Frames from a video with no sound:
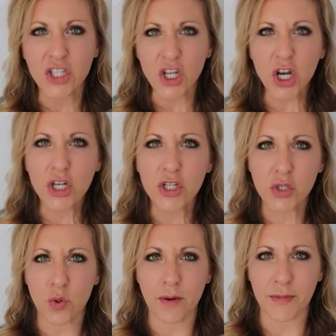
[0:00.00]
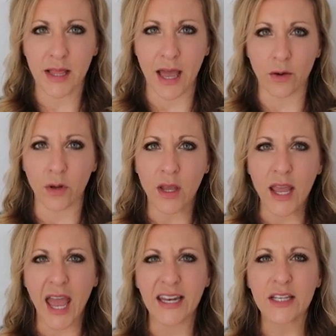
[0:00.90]
a dark storm cloud,
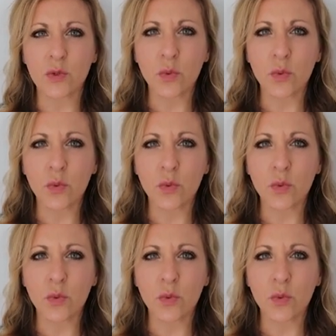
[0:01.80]
and he's